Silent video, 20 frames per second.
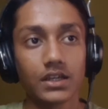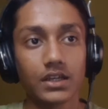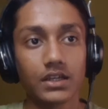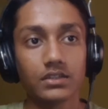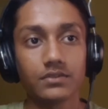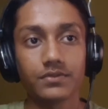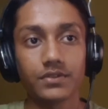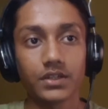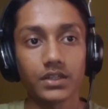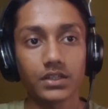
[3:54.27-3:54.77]

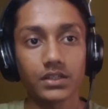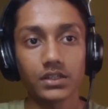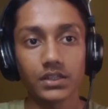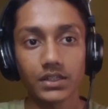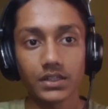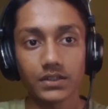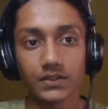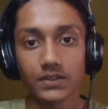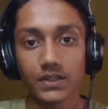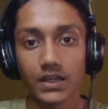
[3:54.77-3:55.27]
it's very
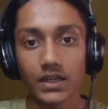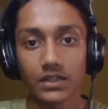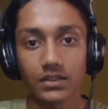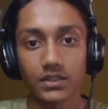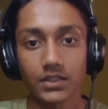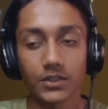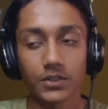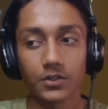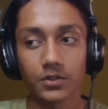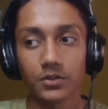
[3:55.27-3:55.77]
clear that
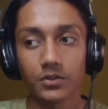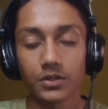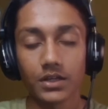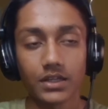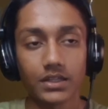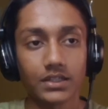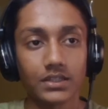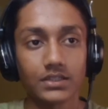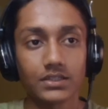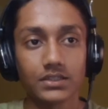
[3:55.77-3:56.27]
Hikaru
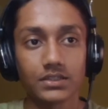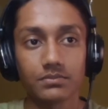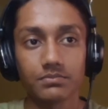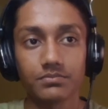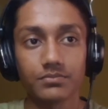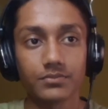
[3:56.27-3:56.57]
is